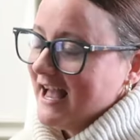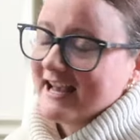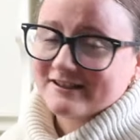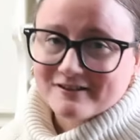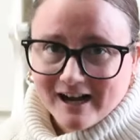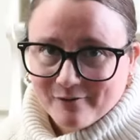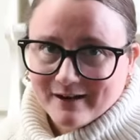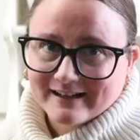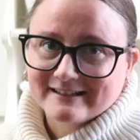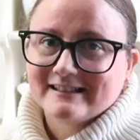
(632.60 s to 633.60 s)
I still got
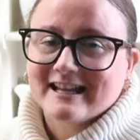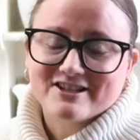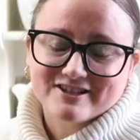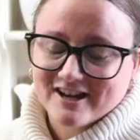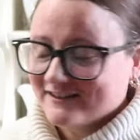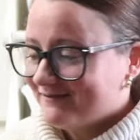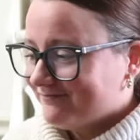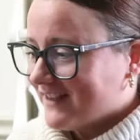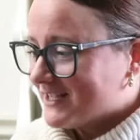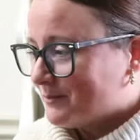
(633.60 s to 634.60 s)
one. It's just not as